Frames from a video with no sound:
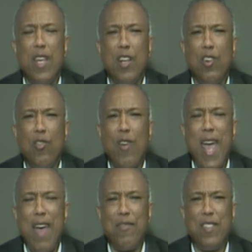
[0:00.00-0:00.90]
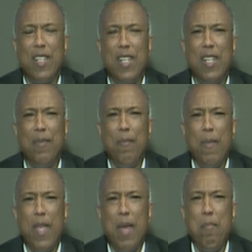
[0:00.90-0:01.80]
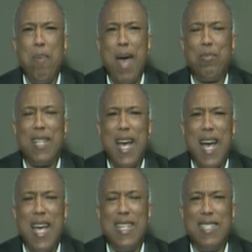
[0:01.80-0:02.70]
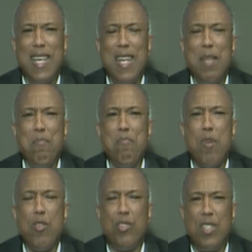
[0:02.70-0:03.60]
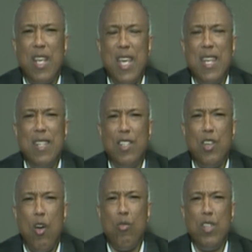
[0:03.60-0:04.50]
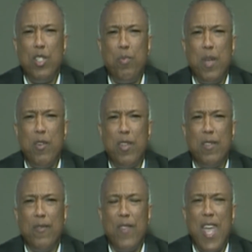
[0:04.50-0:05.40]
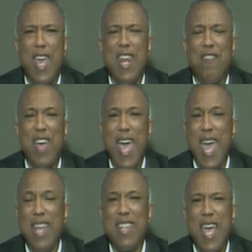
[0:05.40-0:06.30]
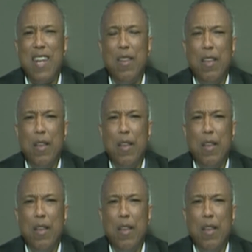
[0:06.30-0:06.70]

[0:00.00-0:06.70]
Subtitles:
engrafted and baptized and immersed in the Holy Spirit and have had that